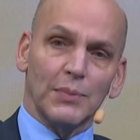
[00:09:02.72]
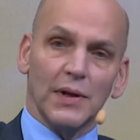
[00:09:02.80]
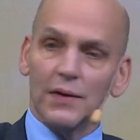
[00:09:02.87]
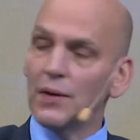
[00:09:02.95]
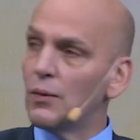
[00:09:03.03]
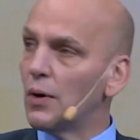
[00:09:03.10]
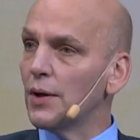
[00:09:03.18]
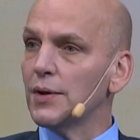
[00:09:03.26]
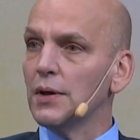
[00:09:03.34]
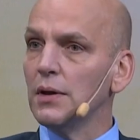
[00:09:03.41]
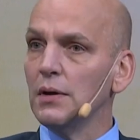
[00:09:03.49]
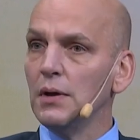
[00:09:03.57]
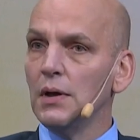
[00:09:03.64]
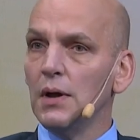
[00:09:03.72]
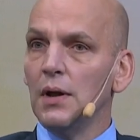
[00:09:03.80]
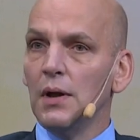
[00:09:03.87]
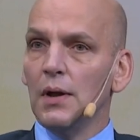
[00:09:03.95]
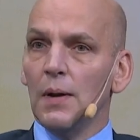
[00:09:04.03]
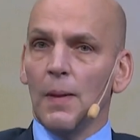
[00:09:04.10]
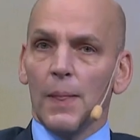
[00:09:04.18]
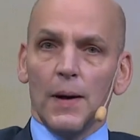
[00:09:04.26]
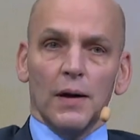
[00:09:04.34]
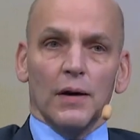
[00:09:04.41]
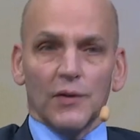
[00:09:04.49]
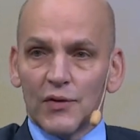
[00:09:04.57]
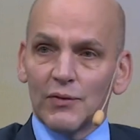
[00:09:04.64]
in the water,
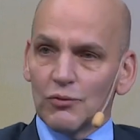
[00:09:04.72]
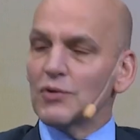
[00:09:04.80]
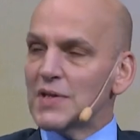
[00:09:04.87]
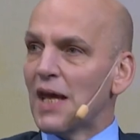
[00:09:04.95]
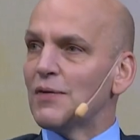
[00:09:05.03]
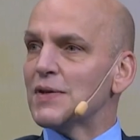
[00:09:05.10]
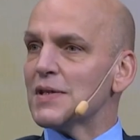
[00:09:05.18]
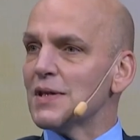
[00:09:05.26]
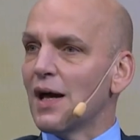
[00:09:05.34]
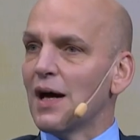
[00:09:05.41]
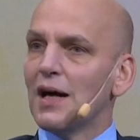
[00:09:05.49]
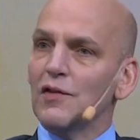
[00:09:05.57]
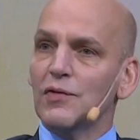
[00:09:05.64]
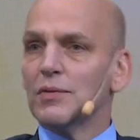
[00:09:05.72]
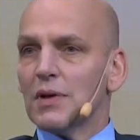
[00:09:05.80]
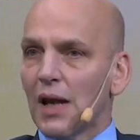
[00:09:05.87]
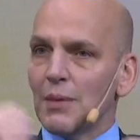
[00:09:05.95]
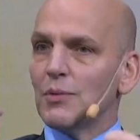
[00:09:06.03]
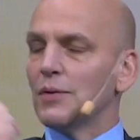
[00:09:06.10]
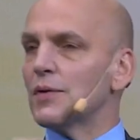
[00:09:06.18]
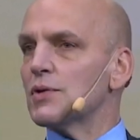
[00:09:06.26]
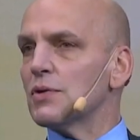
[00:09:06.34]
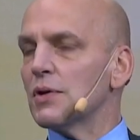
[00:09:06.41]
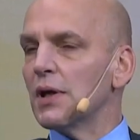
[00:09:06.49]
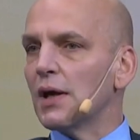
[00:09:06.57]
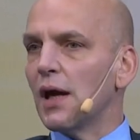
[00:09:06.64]
uh, saved his life, climbed on the
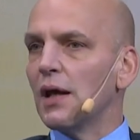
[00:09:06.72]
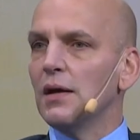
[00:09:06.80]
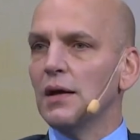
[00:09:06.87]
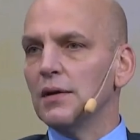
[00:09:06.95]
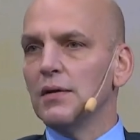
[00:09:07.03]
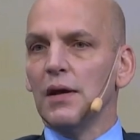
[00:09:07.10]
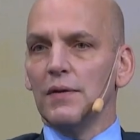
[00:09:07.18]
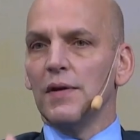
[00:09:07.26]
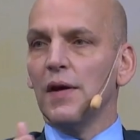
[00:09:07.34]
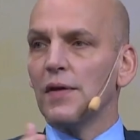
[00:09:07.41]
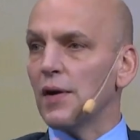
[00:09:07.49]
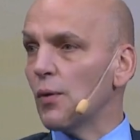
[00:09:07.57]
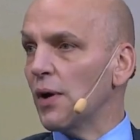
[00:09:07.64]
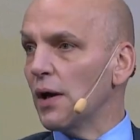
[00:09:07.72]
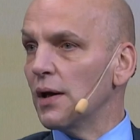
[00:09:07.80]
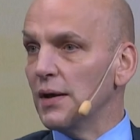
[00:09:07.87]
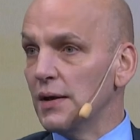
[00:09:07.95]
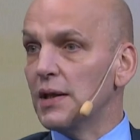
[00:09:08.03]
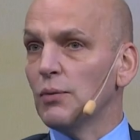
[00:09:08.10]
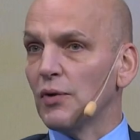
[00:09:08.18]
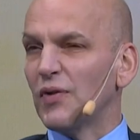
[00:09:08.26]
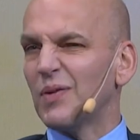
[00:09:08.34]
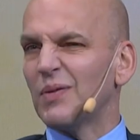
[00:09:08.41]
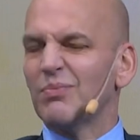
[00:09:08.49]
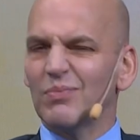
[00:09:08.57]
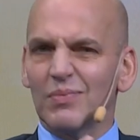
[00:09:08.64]
tree again, and, and there they were. And he
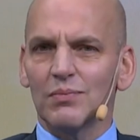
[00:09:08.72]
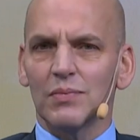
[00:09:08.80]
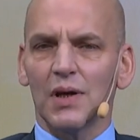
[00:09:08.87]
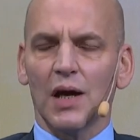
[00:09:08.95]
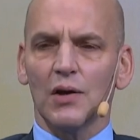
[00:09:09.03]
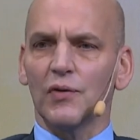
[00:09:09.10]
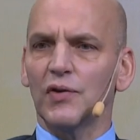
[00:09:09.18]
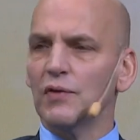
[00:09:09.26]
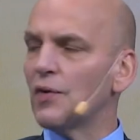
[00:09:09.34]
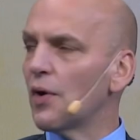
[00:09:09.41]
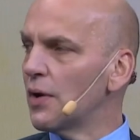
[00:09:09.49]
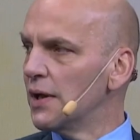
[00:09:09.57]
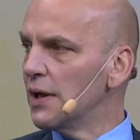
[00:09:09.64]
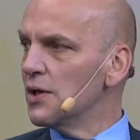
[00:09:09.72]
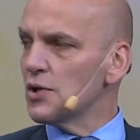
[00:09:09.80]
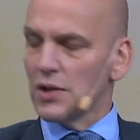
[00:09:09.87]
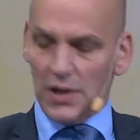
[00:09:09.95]
was kind of severely injured.